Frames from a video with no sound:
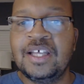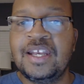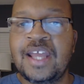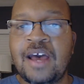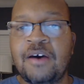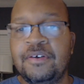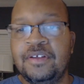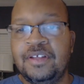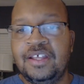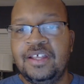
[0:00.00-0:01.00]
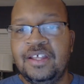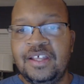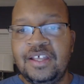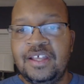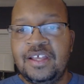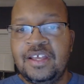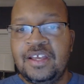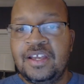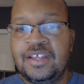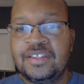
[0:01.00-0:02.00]
Now,
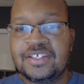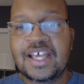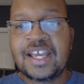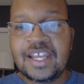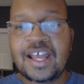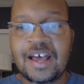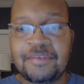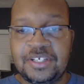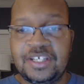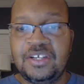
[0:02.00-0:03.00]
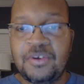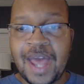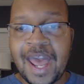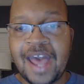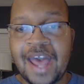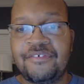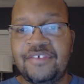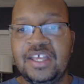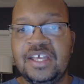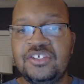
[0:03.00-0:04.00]
the second option you have
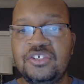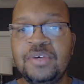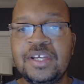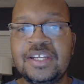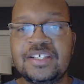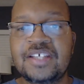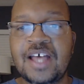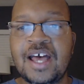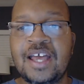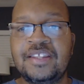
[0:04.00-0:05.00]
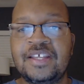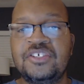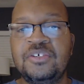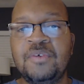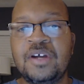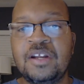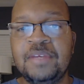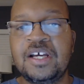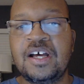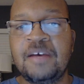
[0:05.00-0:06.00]
is you can decide that you want to
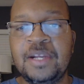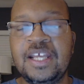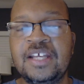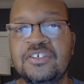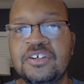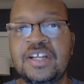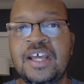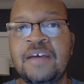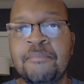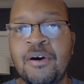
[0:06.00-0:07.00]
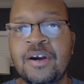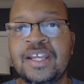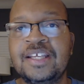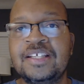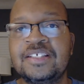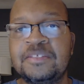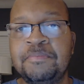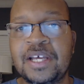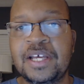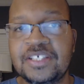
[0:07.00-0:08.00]
become an internet marketing
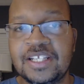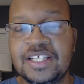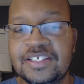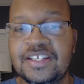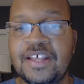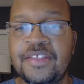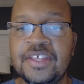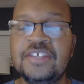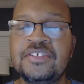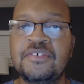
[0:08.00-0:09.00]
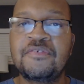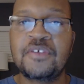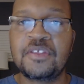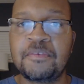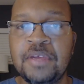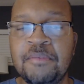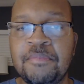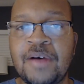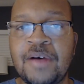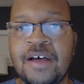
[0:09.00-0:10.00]
specialist. Now, these are for the
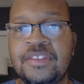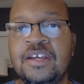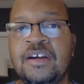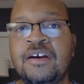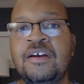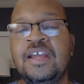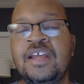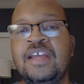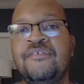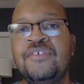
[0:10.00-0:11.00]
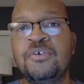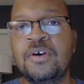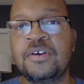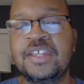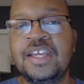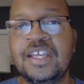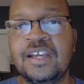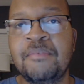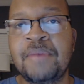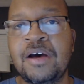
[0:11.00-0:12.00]
people out there. If you are
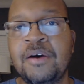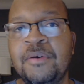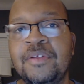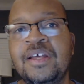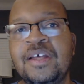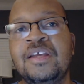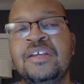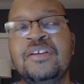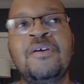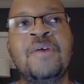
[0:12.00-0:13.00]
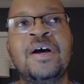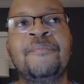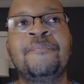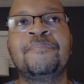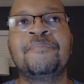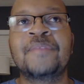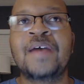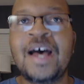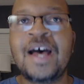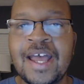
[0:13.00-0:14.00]
thinking about, you know what,
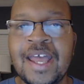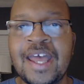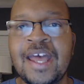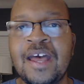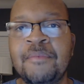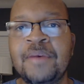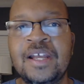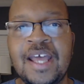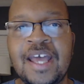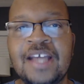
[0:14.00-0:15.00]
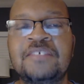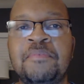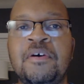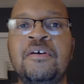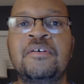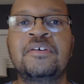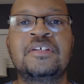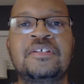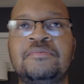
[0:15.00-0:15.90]
I am an expert